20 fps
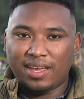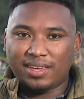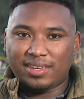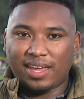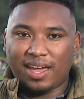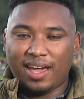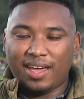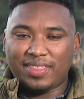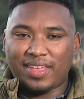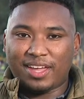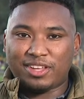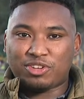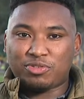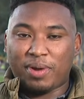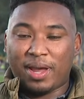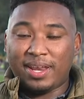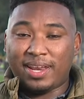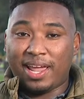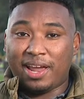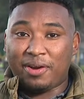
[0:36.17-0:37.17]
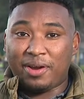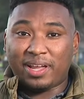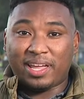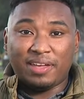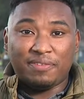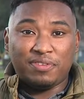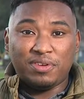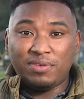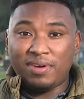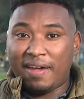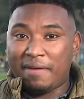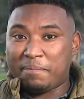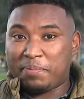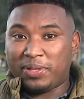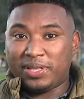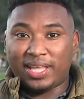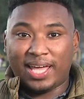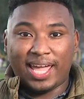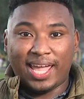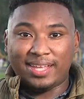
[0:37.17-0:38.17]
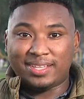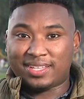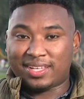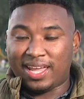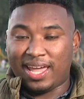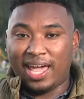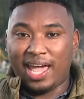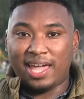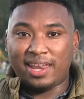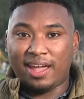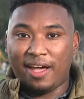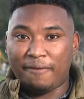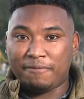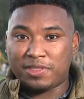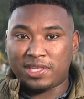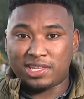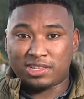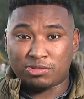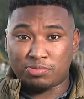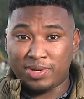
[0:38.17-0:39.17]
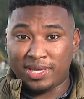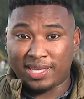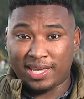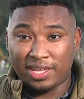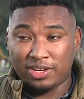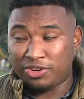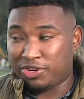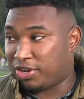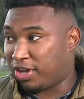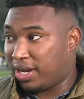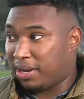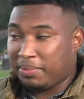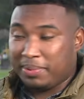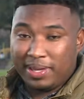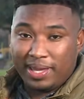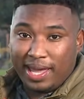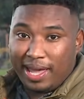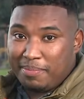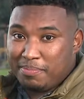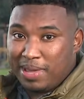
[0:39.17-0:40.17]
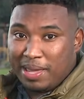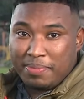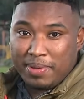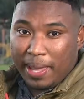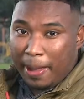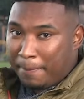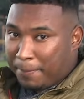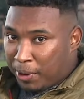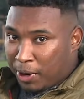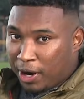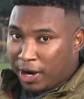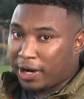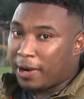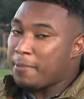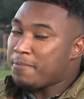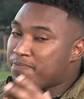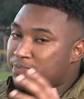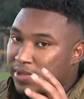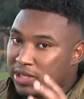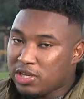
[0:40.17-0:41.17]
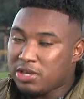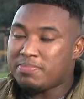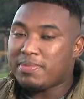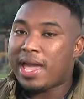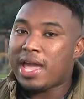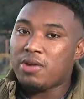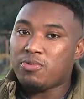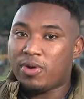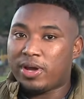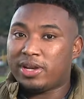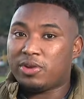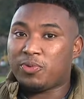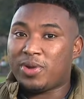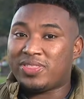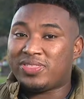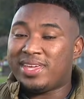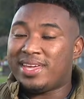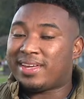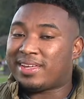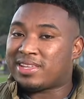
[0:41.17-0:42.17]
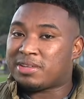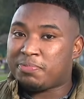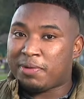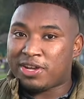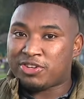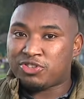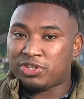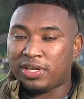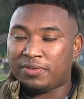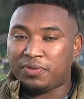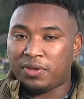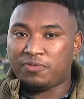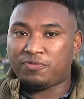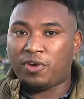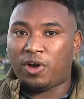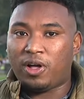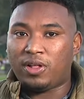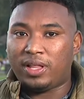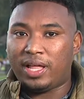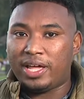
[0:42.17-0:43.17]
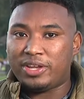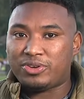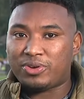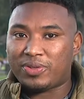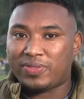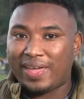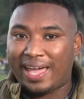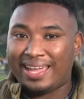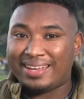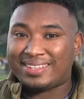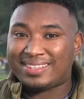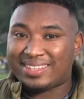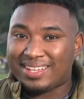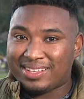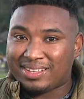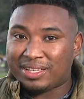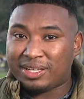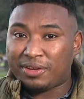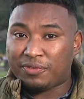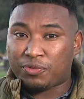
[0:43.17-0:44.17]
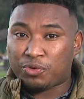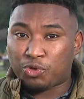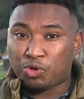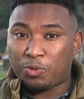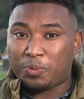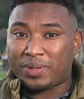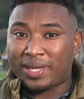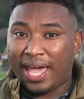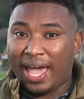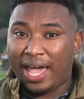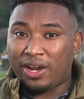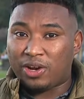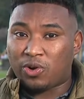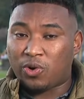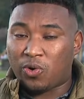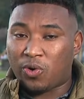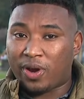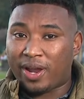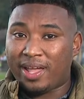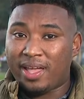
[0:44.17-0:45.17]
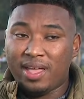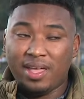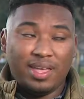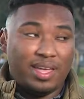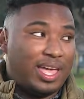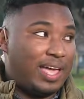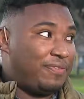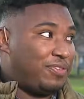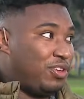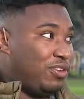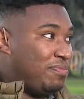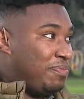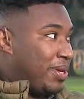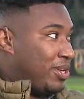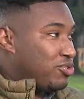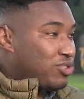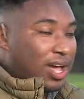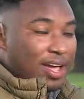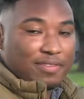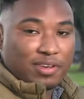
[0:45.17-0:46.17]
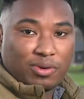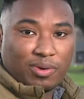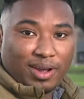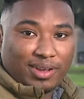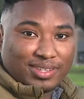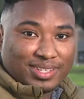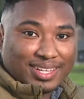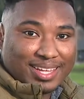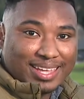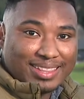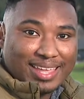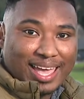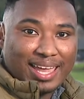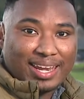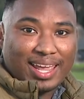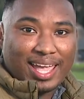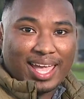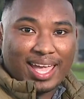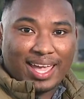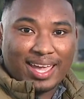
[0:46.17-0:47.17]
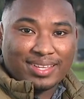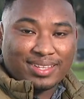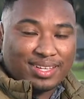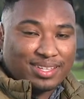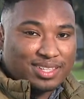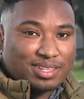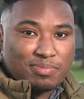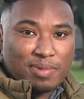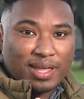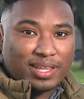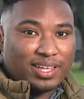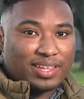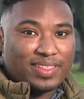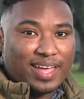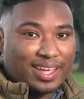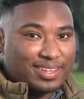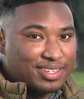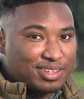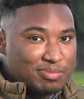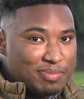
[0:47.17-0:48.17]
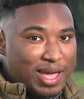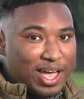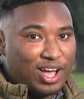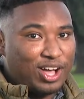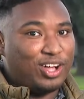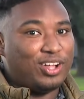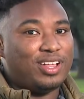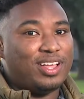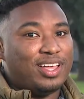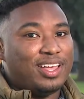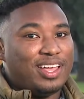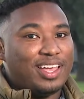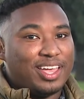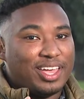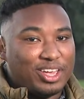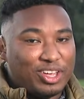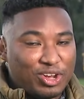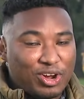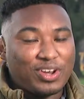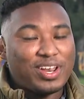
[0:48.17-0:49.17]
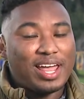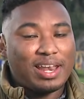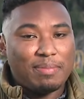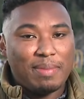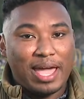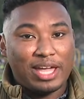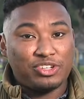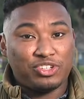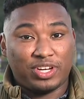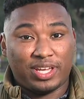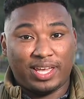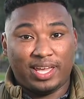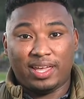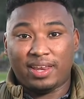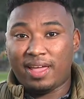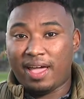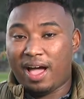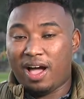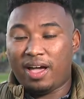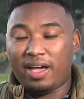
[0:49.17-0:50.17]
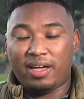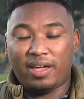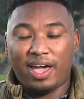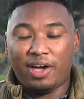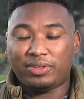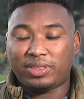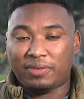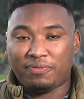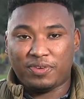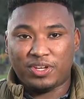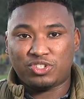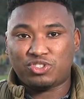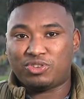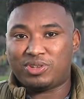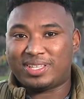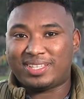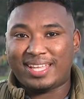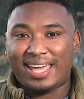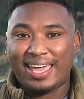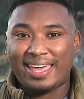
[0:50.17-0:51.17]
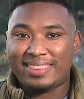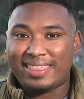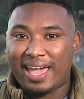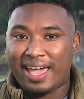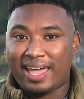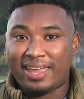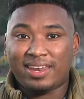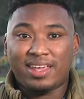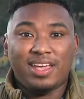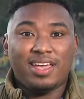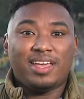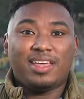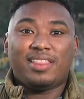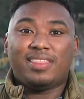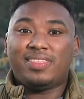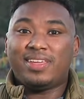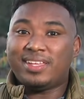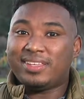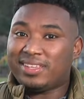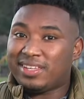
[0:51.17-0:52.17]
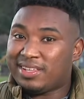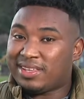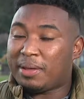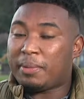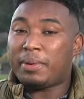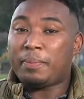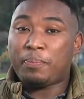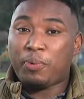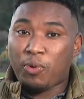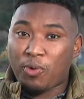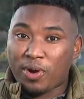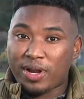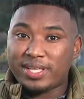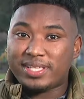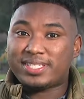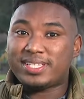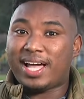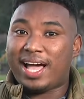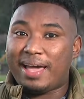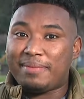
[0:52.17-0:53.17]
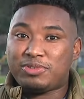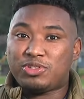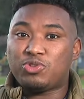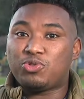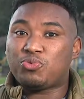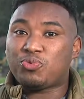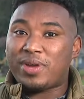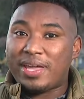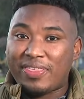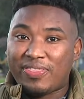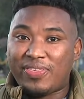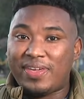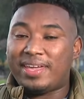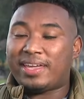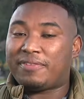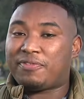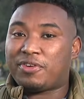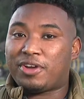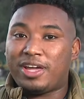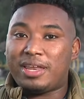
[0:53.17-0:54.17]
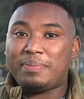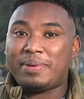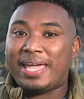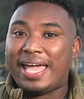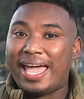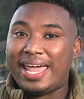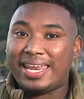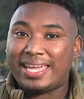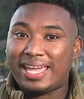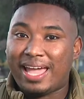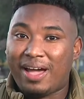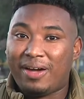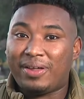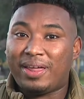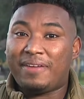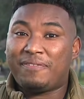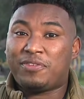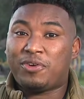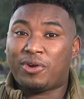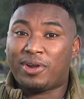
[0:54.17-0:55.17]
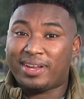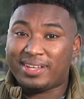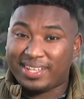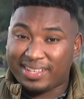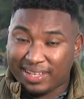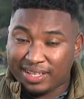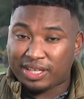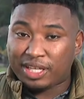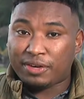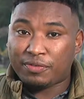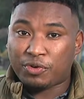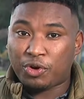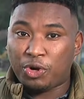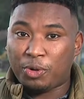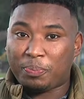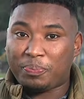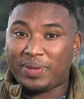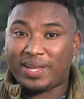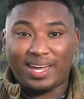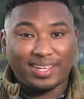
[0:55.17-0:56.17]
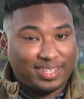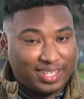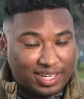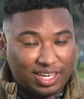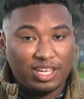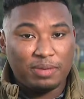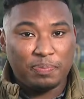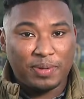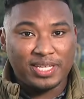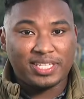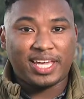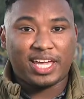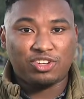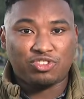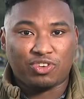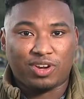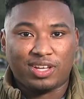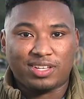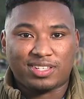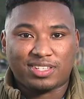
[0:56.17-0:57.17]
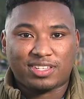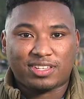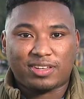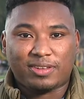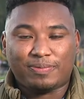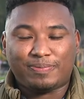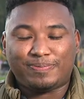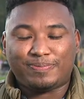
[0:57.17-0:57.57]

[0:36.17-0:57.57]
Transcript: Yeah, that's right, Eric. If you have plans to head out this weekend, you're going to be at maybe a park, you may want to rethink, especially if you fall under that sensitive group category. If you've been driving around seeing that haze and smelling that smell, you're not imagining it. Uh, health officials say that this is an important time to rethink if you're going to be heading out if you're in the sensitive group because it could be dangerous.